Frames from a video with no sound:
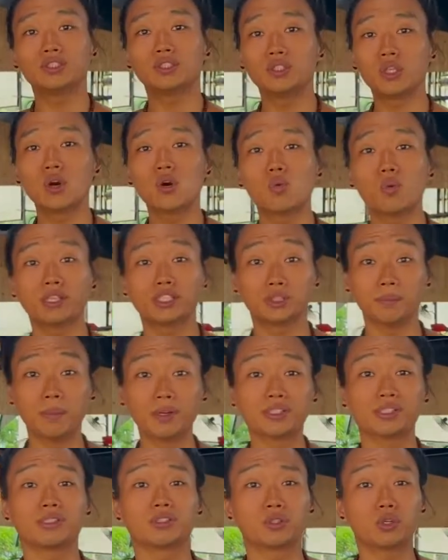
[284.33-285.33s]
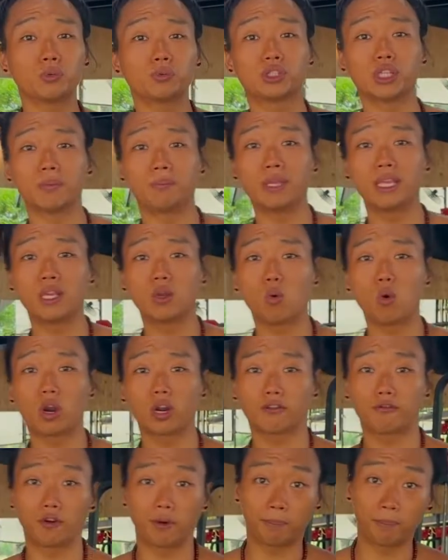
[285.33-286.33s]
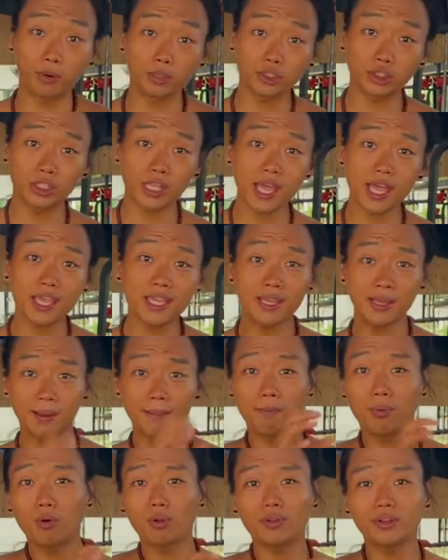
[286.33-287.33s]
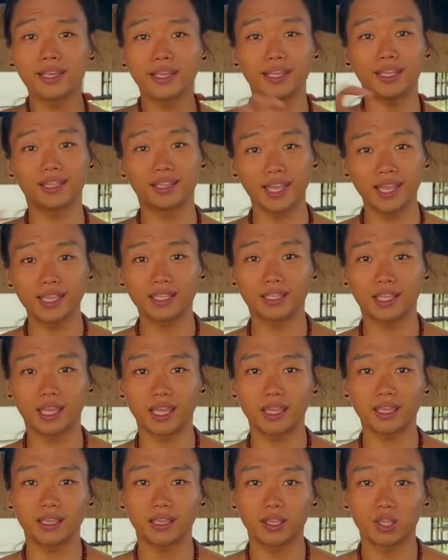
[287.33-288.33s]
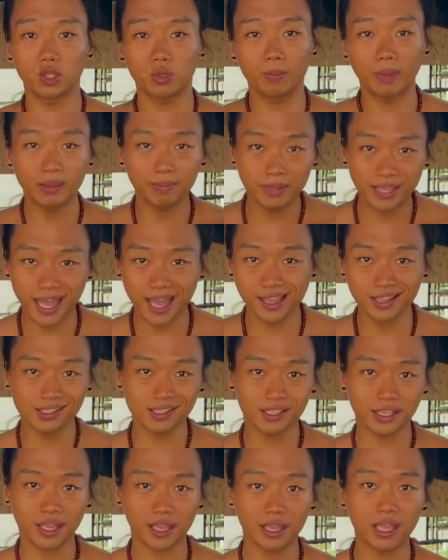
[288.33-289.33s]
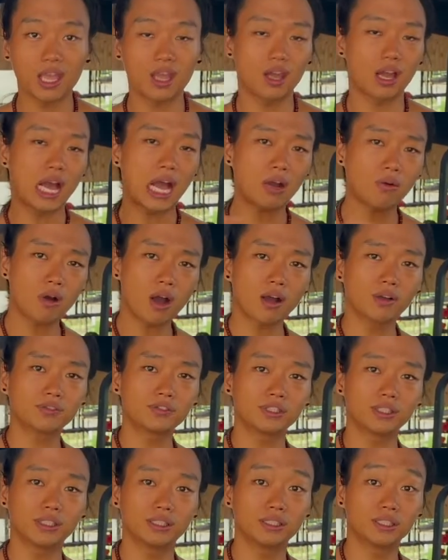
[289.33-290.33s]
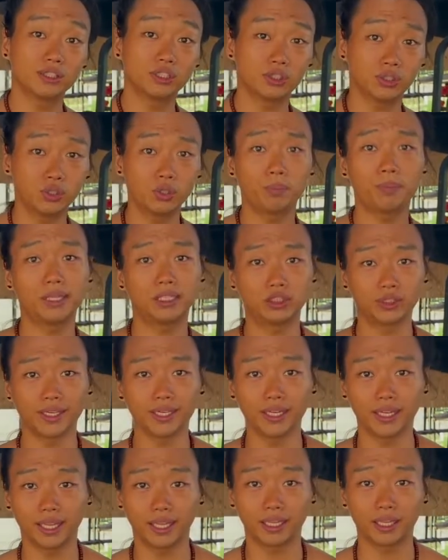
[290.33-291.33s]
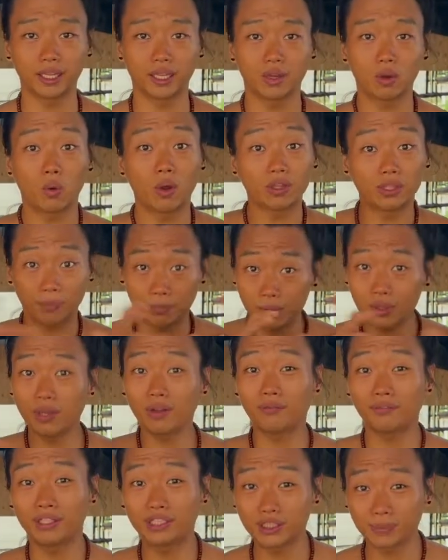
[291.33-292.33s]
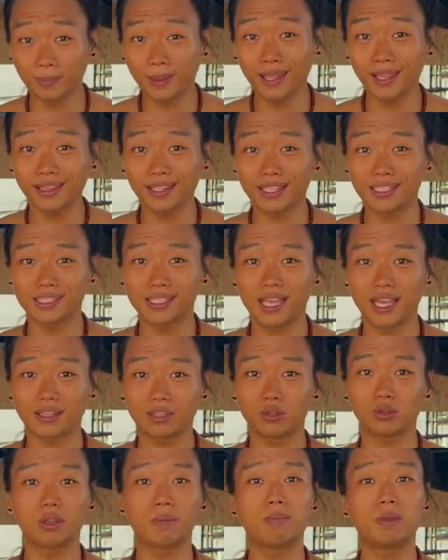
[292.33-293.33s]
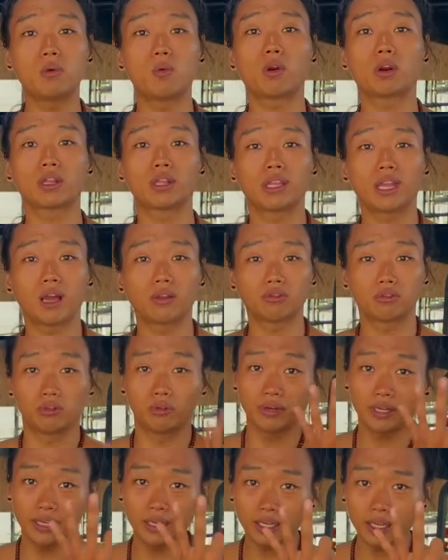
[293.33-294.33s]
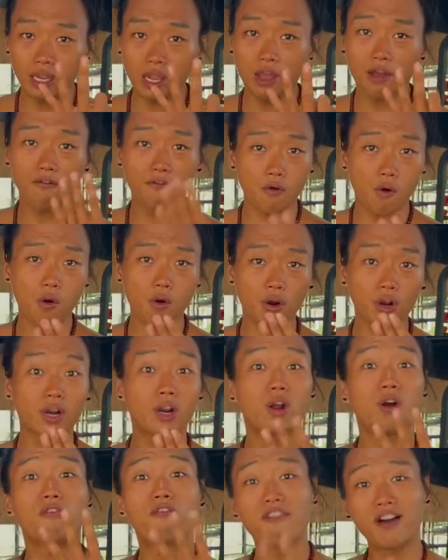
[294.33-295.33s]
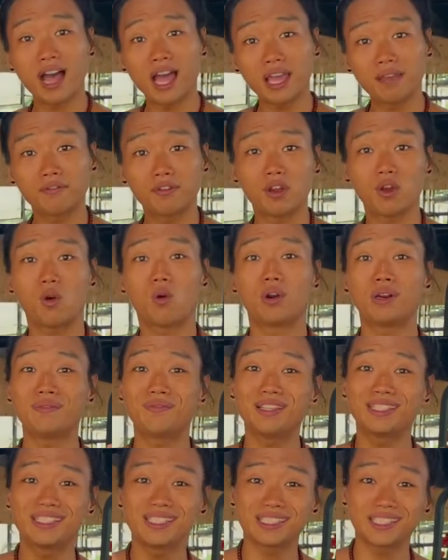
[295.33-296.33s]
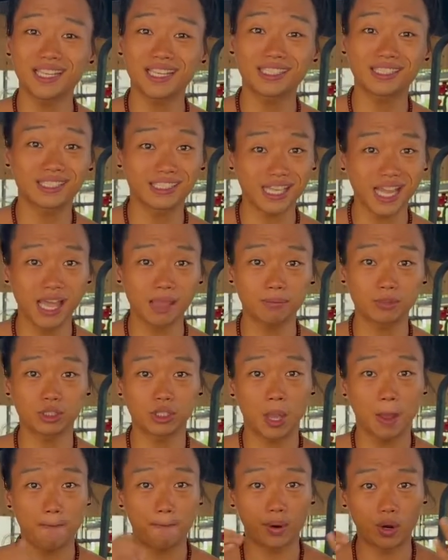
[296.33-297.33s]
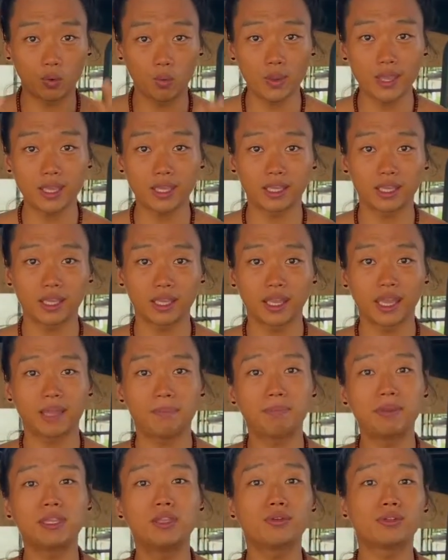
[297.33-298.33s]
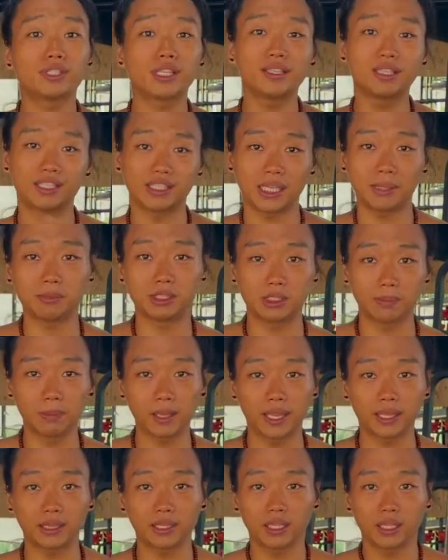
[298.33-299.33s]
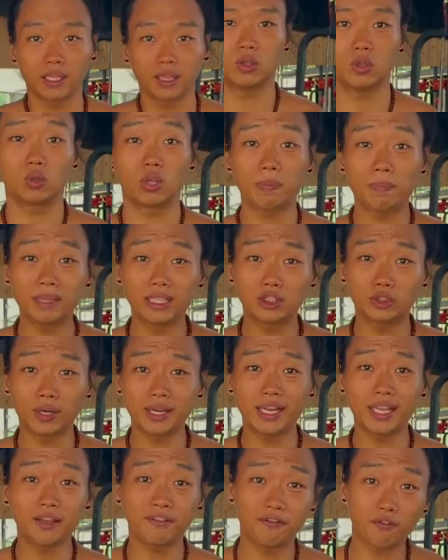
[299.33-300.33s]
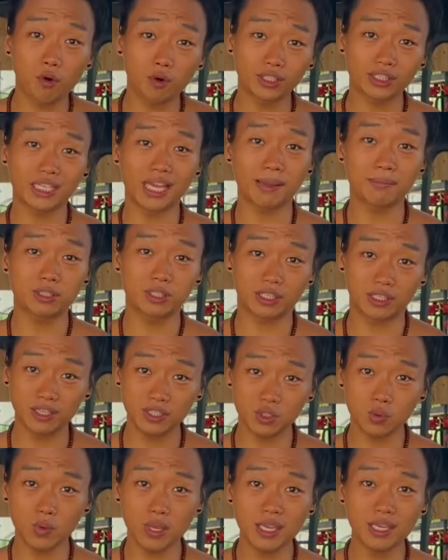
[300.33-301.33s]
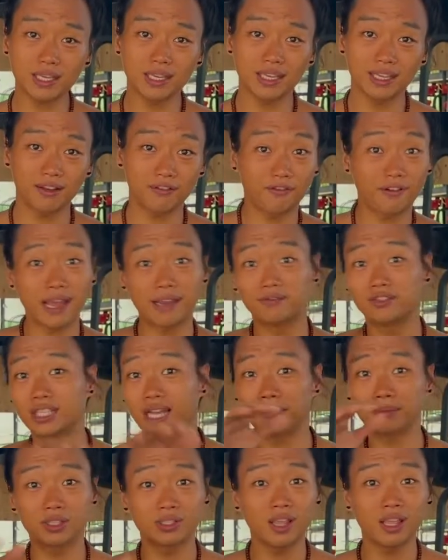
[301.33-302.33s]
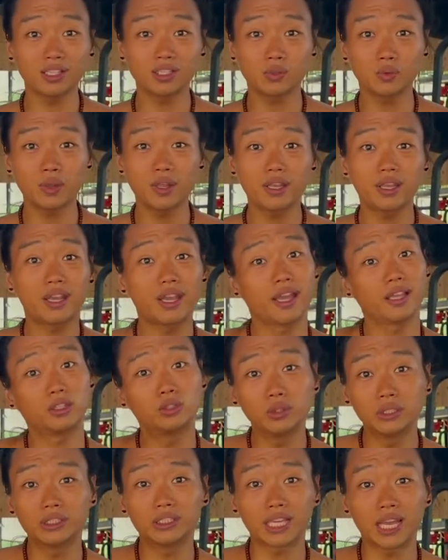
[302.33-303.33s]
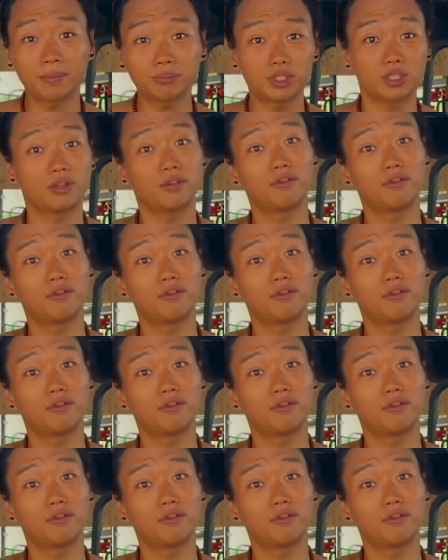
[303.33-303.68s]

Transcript: you know which muscle groups are being worked for push day, pull day, and leg day, you may be asking, how often should you be training? Well, the beauty of this split is that you can be working out 3, 4, 5, or even 6 times per week and be using the same split. You can be training 4 times this week, 5 times next week, 3 times the